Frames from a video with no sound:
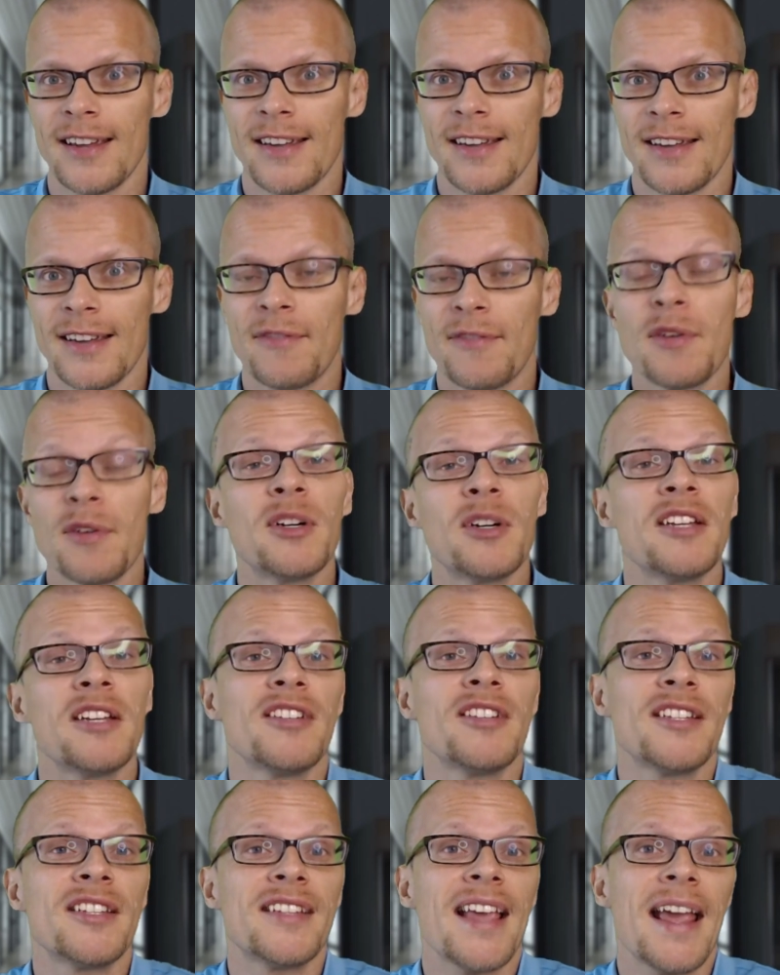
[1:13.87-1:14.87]
if you would
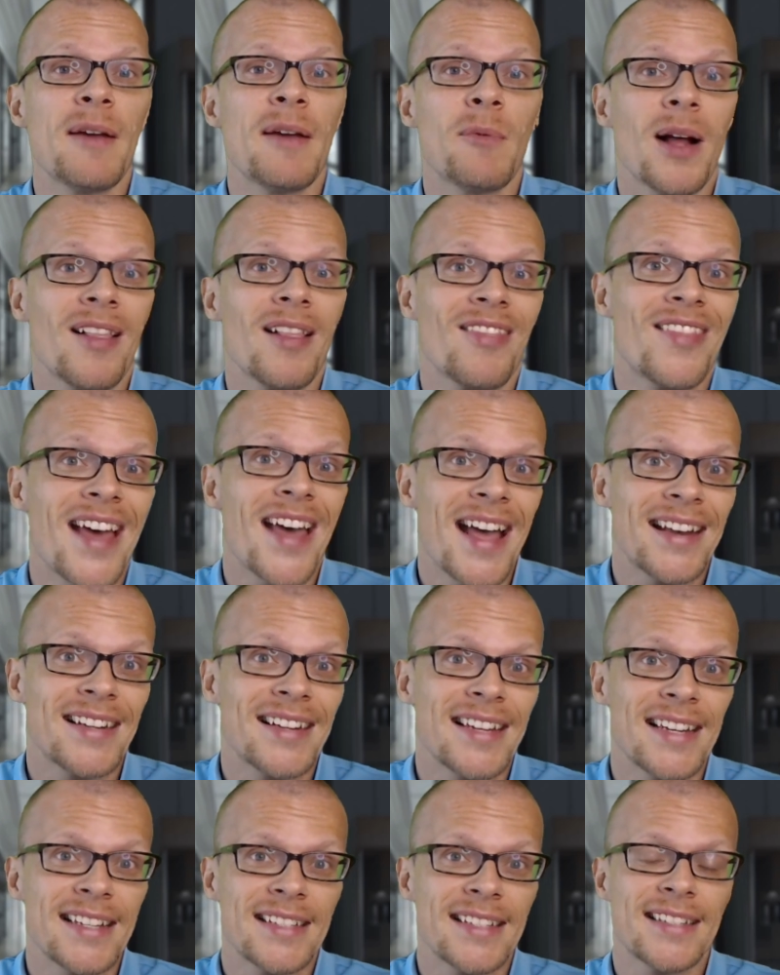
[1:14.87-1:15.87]
even say, well, that
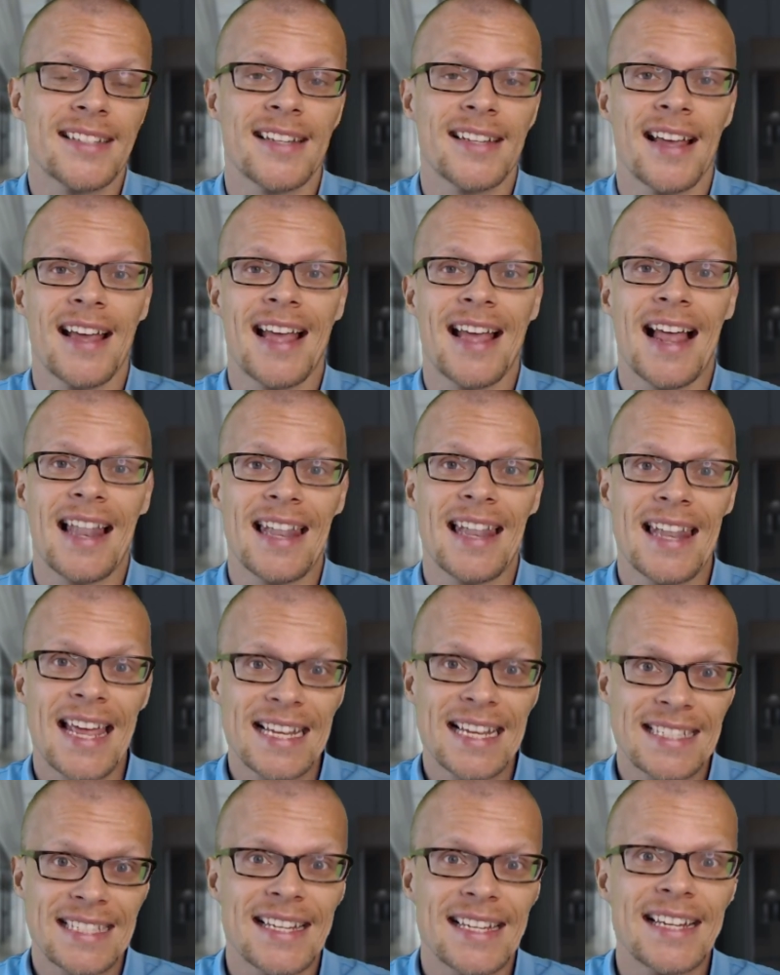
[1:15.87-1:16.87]
is
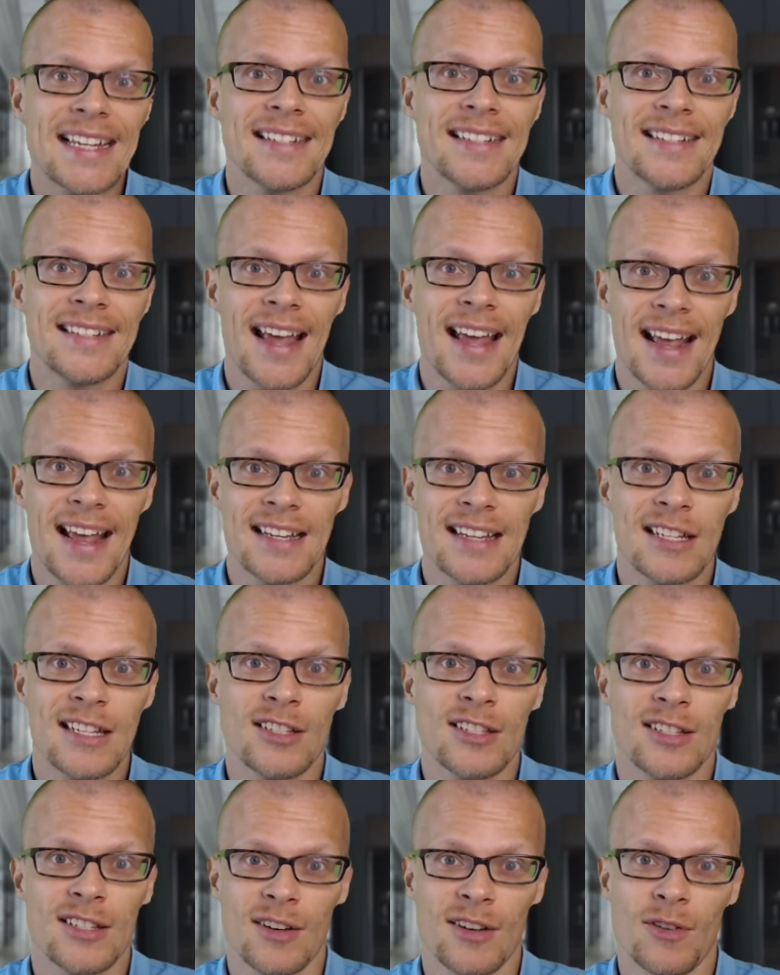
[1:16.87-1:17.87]
less
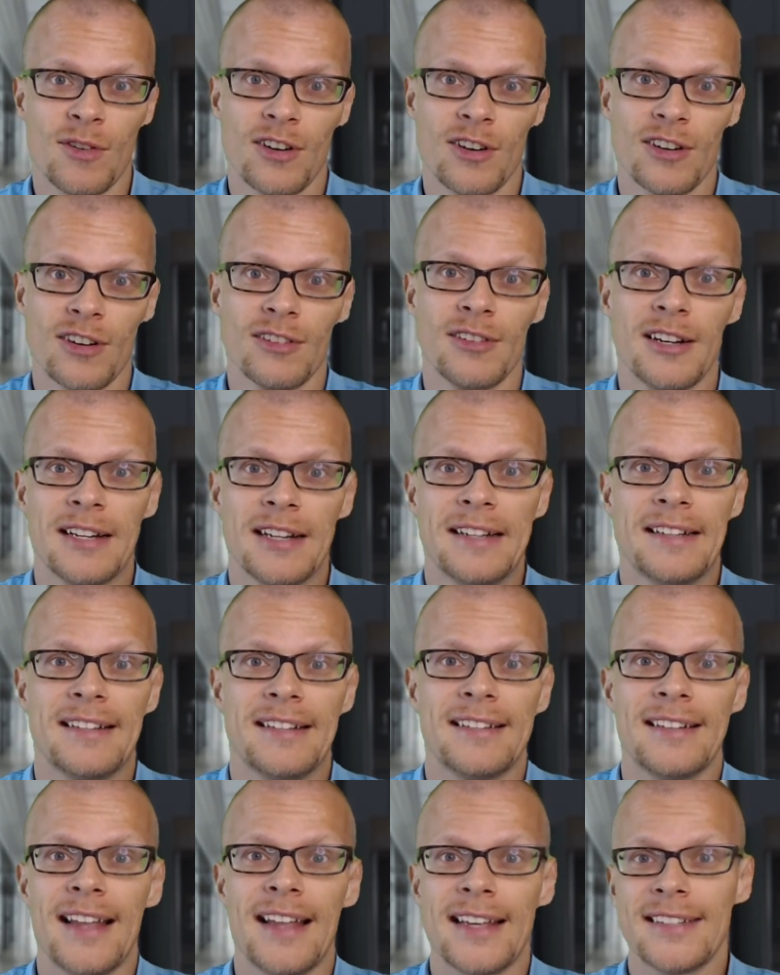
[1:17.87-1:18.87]
intense or
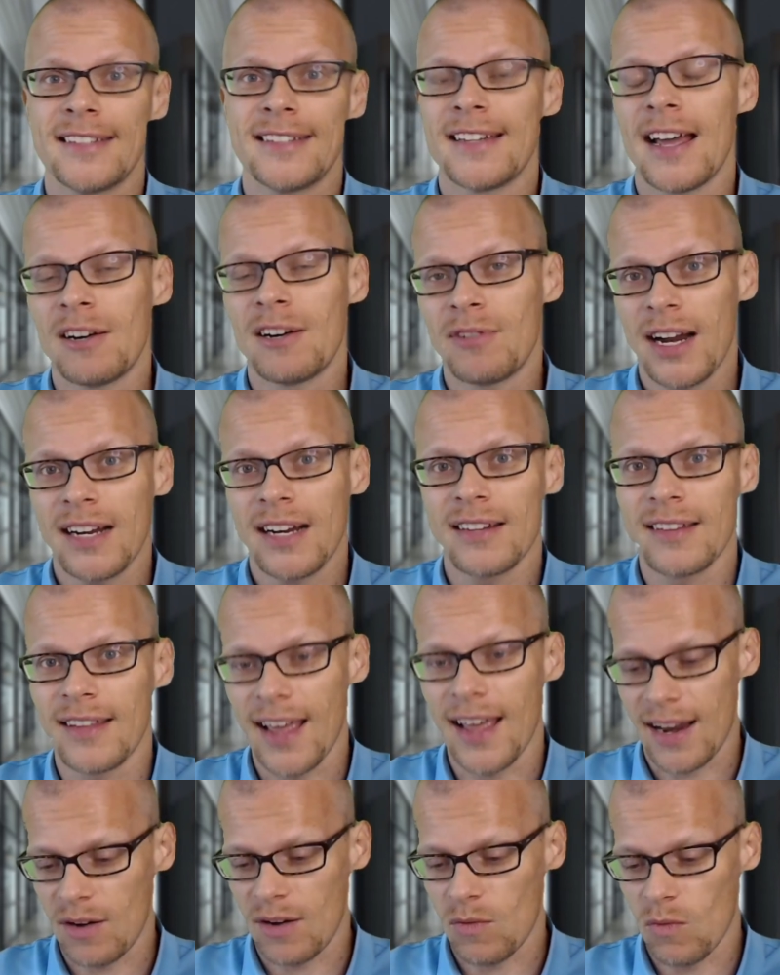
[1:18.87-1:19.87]
less direct
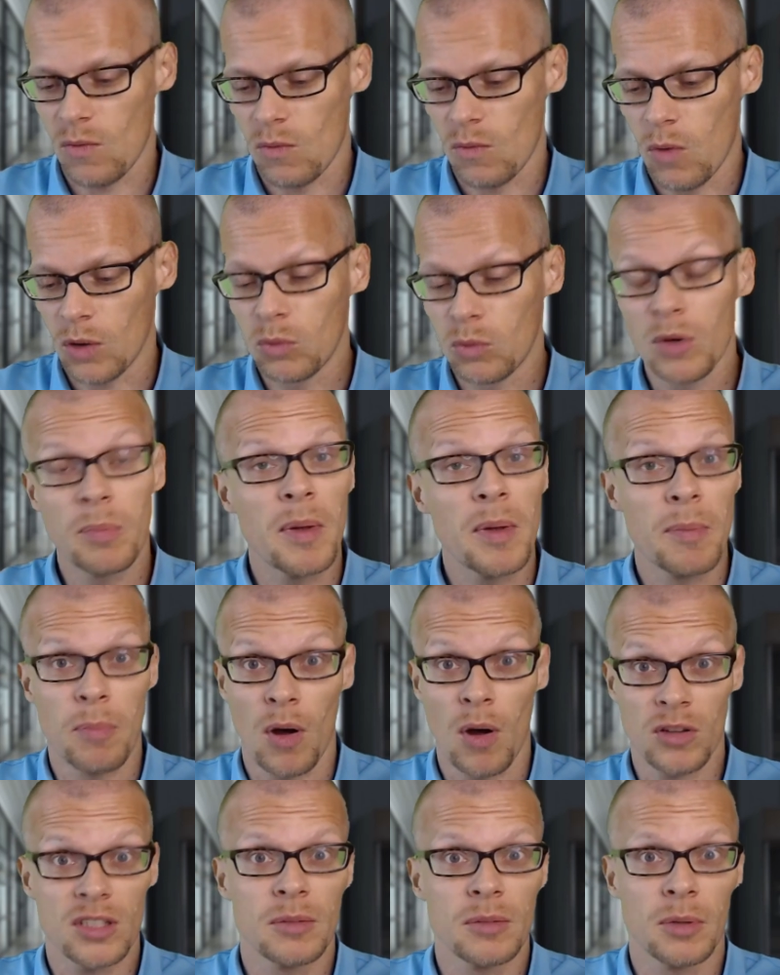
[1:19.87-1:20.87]
than what would be
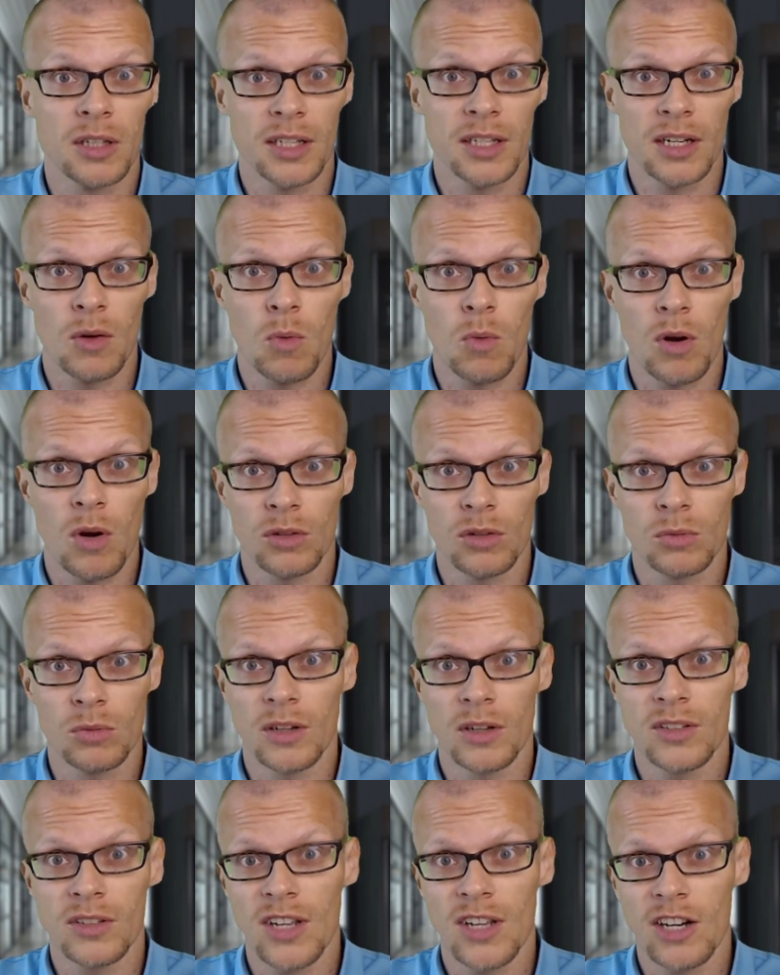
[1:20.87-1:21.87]
possible in a
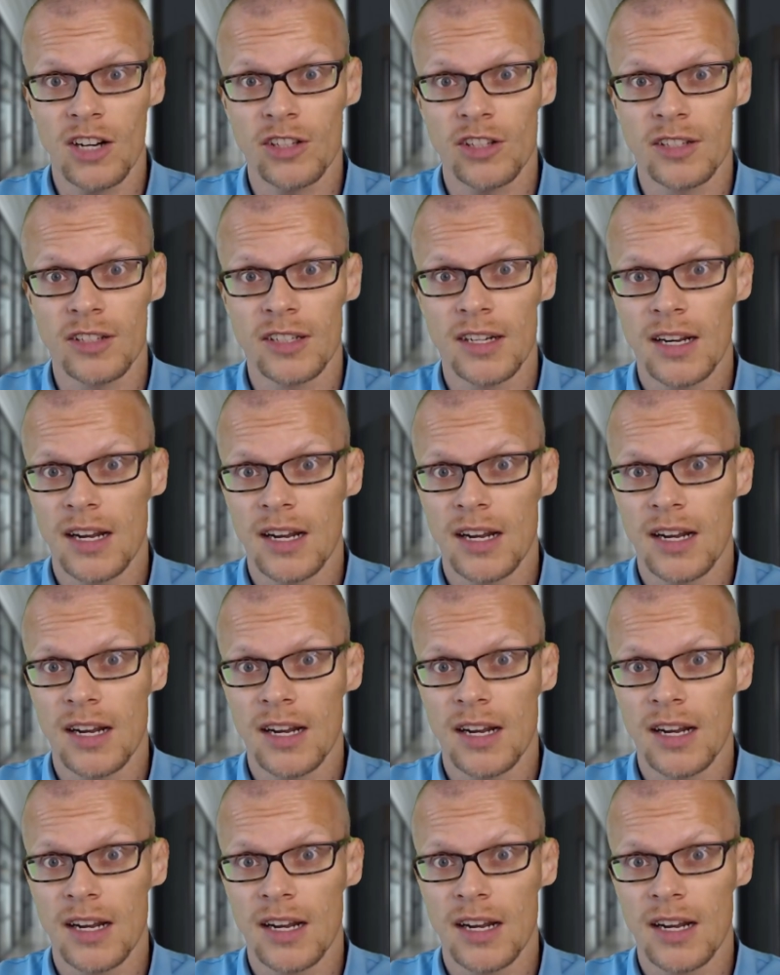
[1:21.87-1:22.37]
one-on-one session,